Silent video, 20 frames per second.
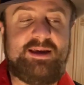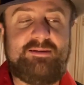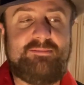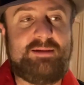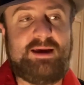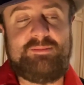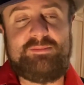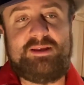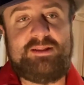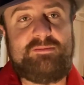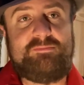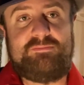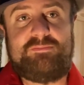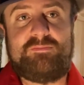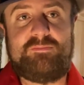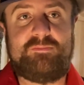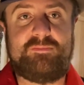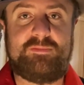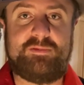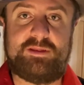I mean,
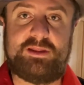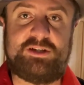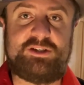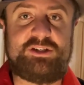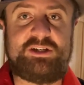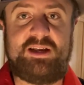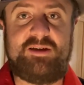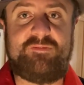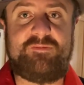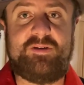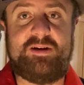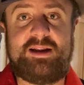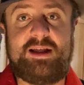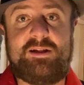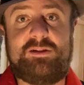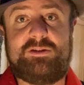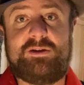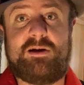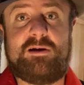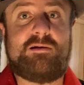the Chief and
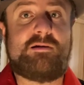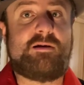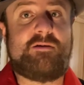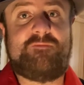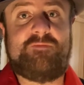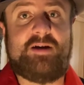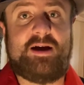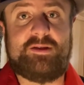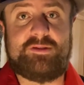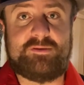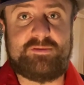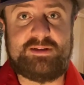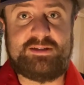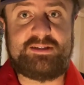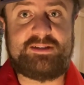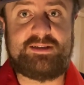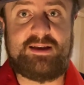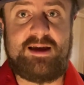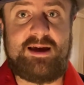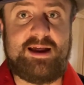Eldar are father and
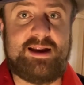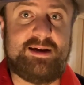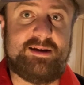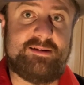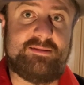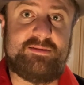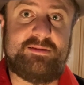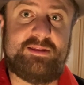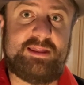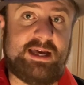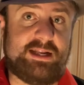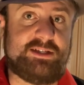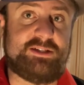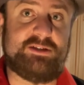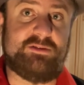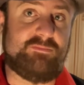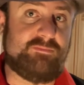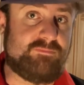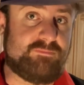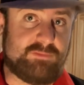son. That's
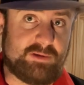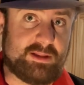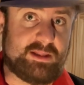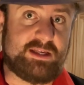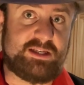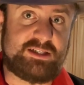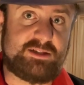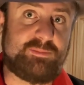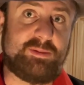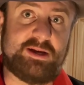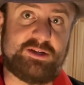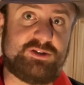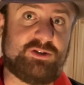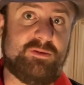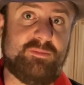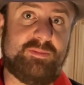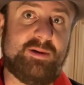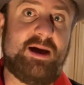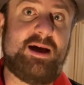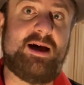a really special
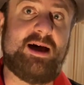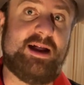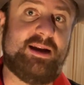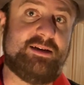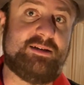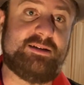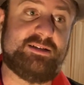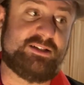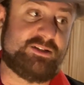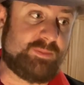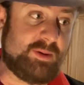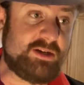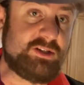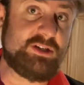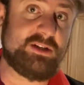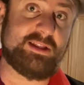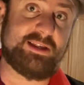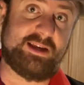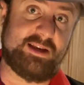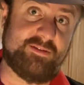bond,
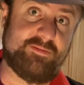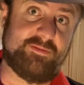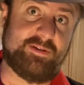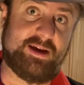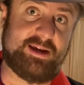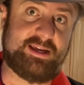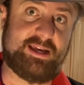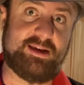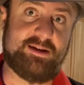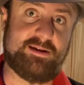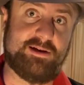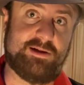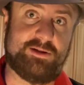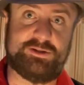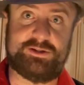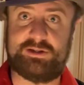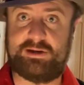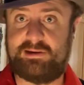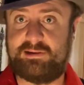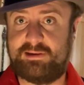especially in Viking
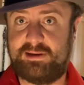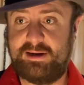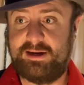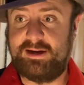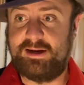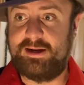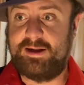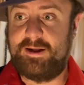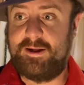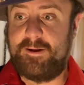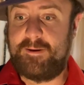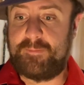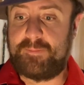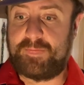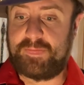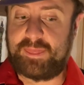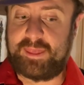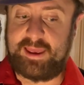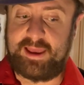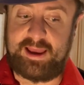culture.
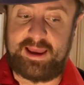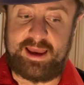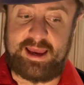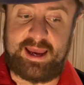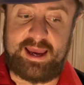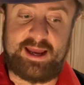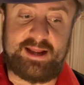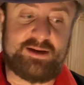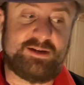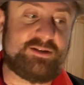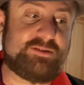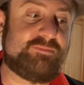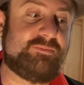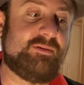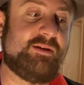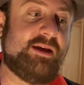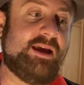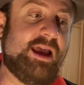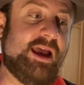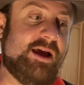And
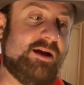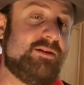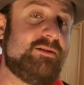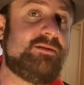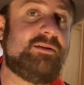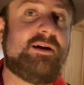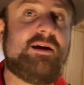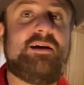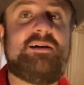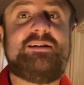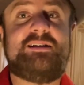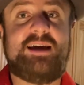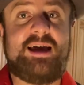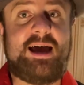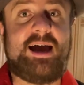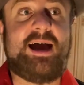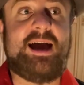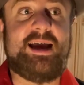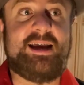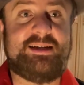Eldar
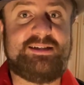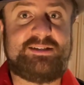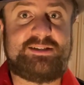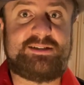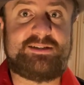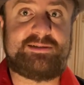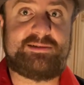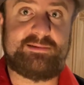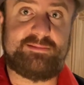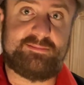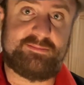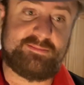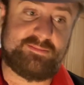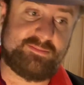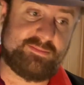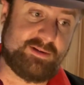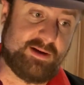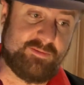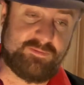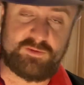dies,
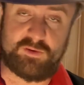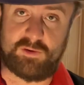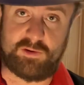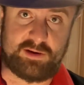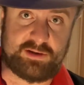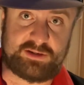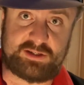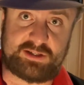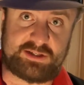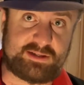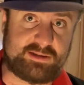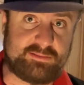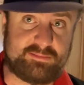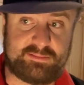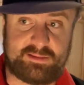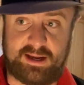of course.